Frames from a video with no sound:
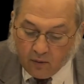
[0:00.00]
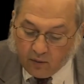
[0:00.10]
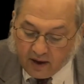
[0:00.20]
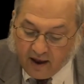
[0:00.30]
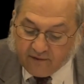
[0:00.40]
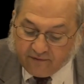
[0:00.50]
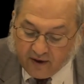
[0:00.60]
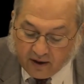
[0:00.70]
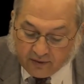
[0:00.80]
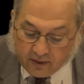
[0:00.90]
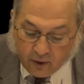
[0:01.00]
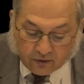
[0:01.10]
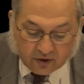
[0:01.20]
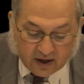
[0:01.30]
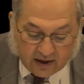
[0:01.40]
We have,
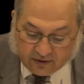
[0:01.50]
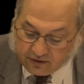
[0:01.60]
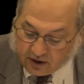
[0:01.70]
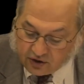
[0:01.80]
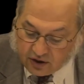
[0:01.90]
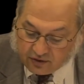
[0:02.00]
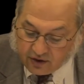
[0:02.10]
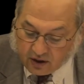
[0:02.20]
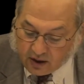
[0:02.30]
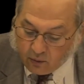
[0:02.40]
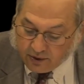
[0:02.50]
those are cases that she's dealing with